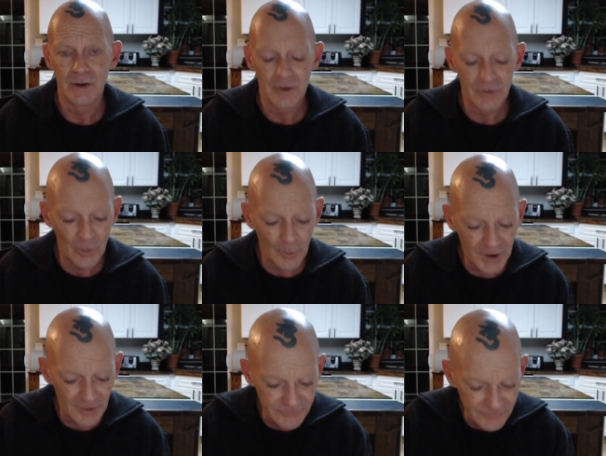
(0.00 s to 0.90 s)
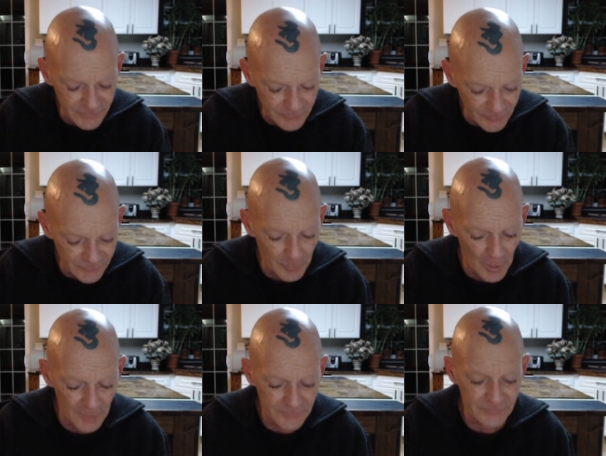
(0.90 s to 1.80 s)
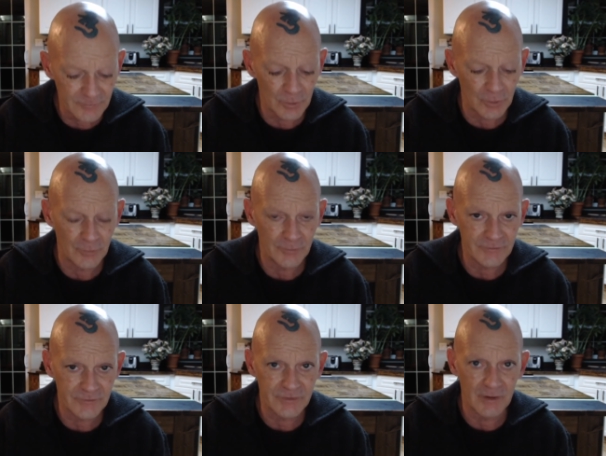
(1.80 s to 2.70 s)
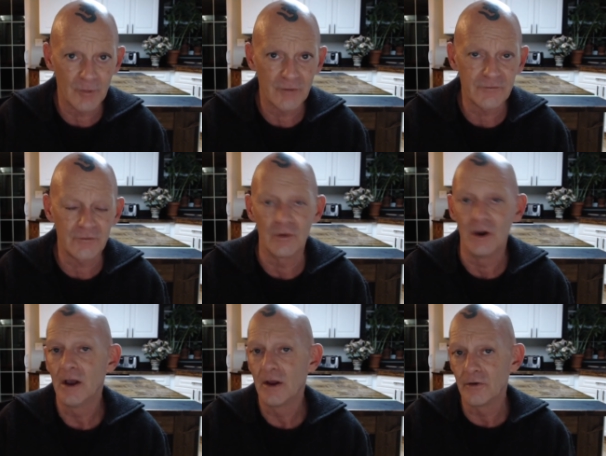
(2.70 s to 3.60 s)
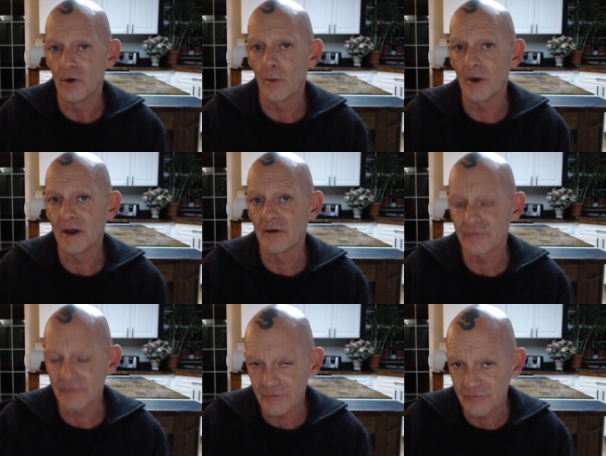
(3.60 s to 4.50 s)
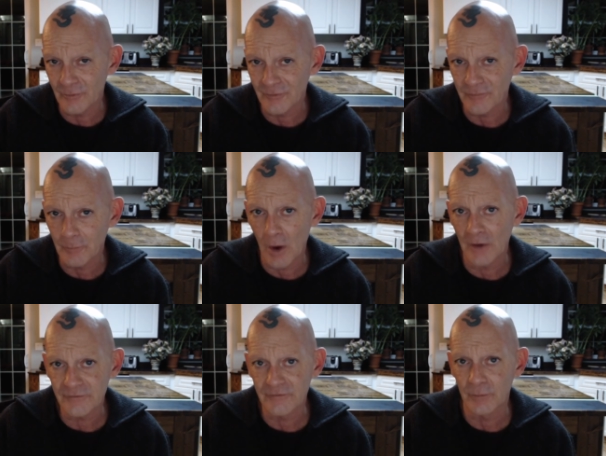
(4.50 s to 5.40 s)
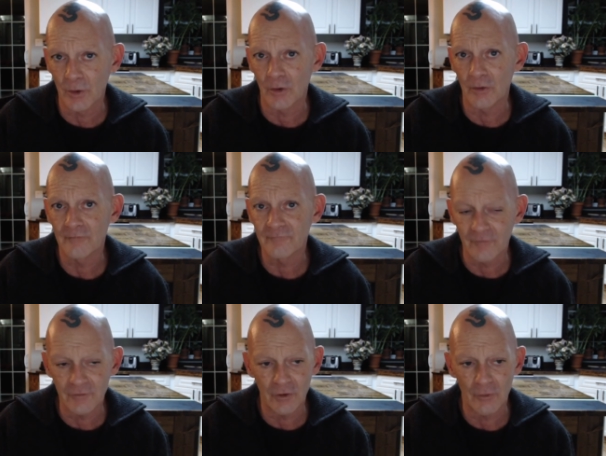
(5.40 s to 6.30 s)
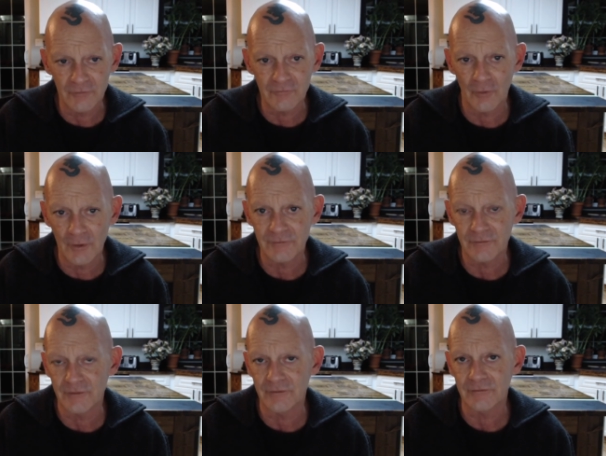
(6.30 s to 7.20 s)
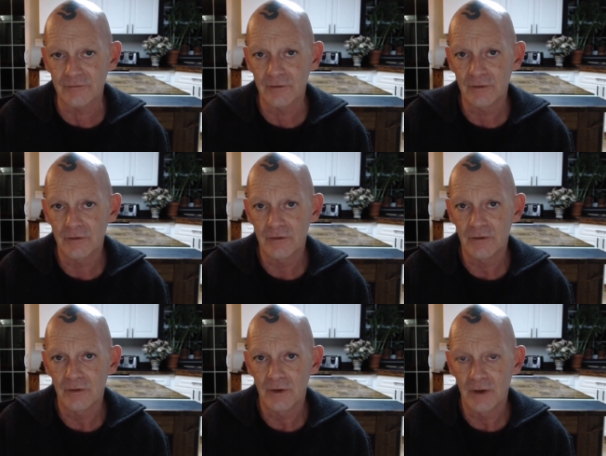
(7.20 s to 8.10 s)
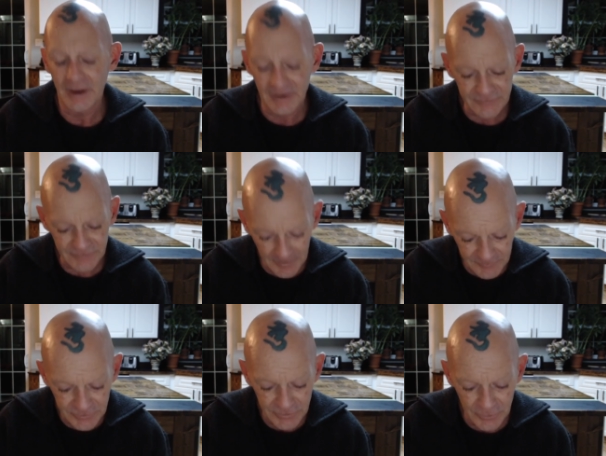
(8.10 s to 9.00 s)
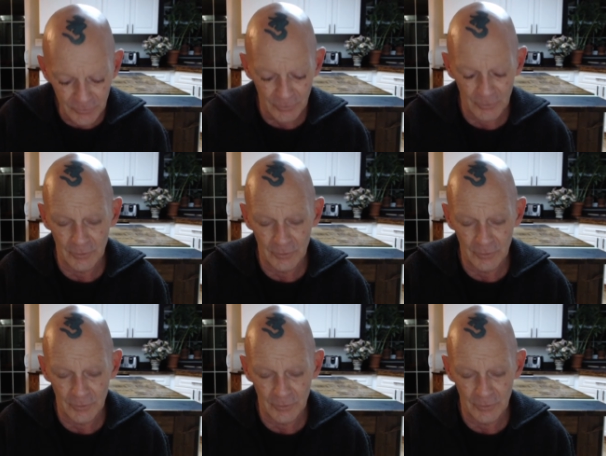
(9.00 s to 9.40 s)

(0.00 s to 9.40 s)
No one else is responsible. This is number two. No one else is responsible for your choices except you.